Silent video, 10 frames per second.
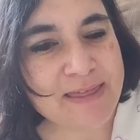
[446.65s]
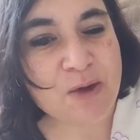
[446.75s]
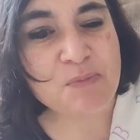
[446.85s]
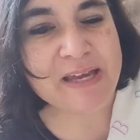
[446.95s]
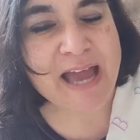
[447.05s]

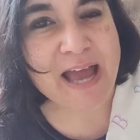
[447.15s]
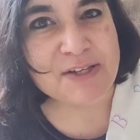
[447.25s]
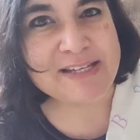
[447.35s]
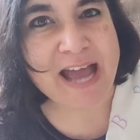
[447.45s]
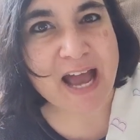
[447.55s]
then we
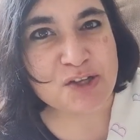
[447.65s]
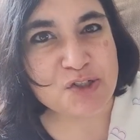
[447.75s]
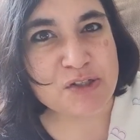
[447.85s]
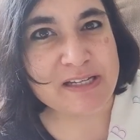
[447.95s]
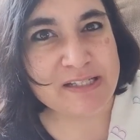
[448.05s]
had to
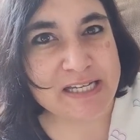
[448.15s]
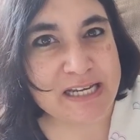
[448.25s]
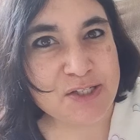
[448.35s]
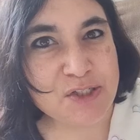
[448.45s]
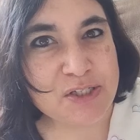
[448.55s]
actually
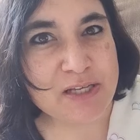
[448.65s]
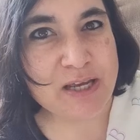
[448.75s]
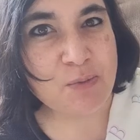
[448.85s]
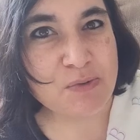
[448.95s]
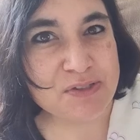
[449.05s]
teach
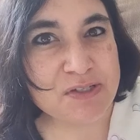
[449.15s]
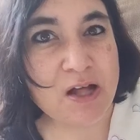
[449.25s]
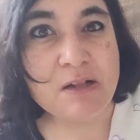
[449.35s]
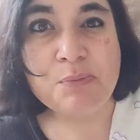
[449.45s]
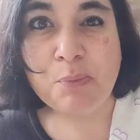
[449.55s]
in what's
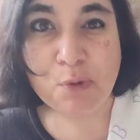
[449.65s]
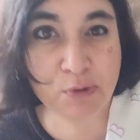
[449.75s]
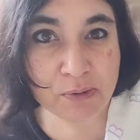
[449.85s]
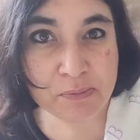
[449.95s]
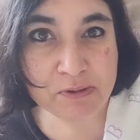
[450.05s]
called
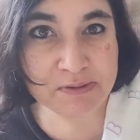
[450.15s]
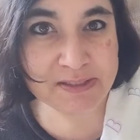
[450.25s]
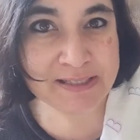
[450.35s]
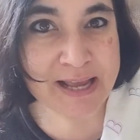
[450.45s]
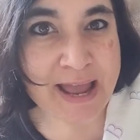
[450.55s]

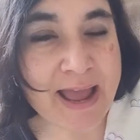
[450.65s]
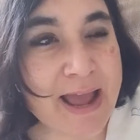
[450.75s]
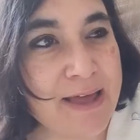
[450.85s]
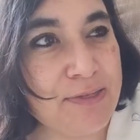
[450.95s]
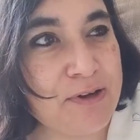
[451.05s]
portables,
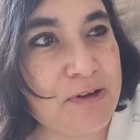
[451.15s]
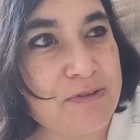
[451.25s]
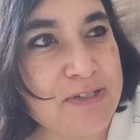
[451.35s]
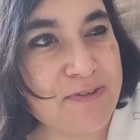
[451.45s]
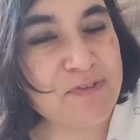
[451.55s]
and there are
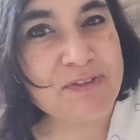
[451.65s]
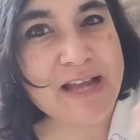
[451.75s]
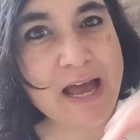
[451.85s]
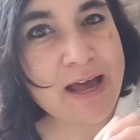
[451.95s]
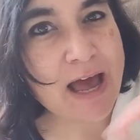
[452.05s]
different
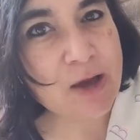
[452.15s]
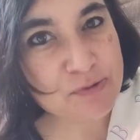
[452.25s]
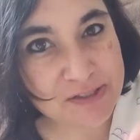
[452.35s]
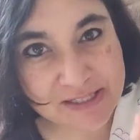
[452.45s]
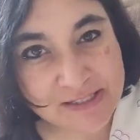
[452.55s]

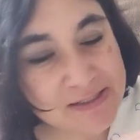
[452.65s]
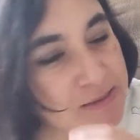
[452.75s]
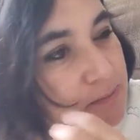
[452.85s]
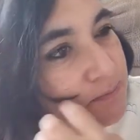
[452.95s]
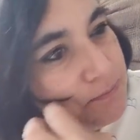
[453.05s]

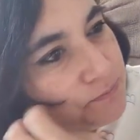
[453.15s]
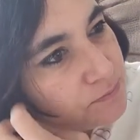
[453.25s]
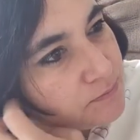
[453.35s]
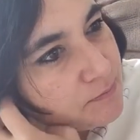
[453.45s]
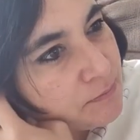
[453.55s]
houses.
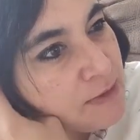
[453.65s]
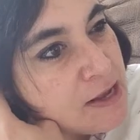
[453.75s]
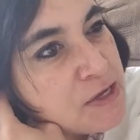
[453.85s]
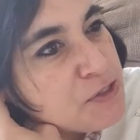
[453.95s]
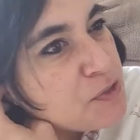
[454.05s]

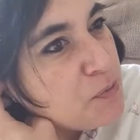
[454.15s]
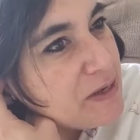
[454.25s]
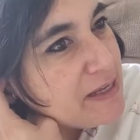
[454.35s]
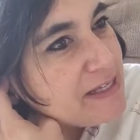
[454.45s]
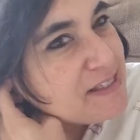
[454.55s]
So
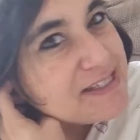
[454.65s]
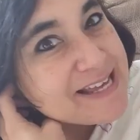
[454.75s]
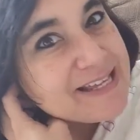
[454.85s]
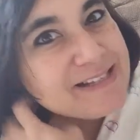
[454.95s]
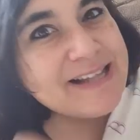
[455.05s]
it's
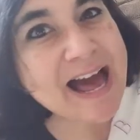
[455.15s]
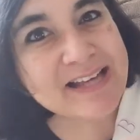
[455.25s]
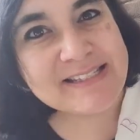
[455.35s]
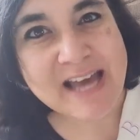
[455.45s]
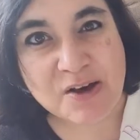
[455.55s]
like
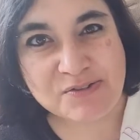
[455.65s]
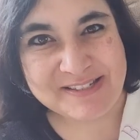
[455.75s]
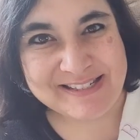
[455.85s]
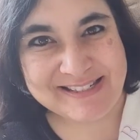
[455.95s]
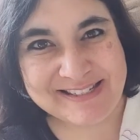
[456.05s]
class
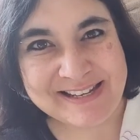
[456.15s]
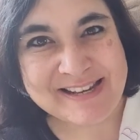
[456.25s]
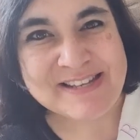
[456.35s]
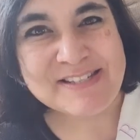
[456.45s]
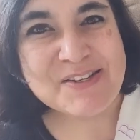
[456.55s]
houses.
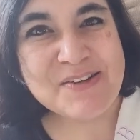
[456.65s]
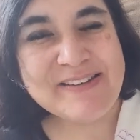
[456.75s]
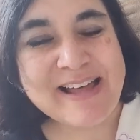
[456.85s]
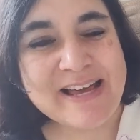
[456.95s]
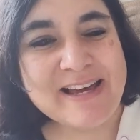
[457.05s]
So
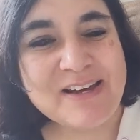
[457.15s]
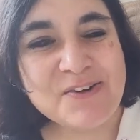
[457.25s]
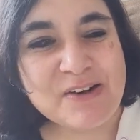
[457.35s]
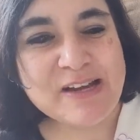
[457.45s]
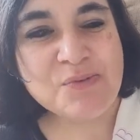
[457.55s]
like
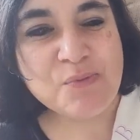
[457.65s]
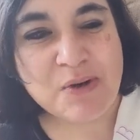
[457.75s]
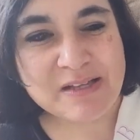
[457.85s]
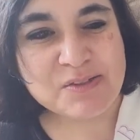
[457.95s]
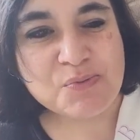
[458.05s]
grade
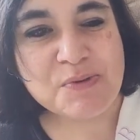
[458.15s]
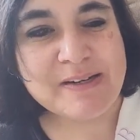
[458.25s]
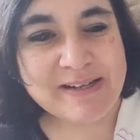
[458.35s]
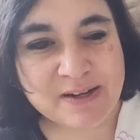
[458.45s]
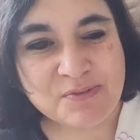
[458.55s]
ones were
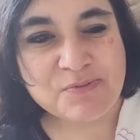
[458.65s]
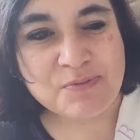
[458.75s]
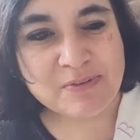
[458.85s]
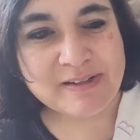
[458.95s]
in a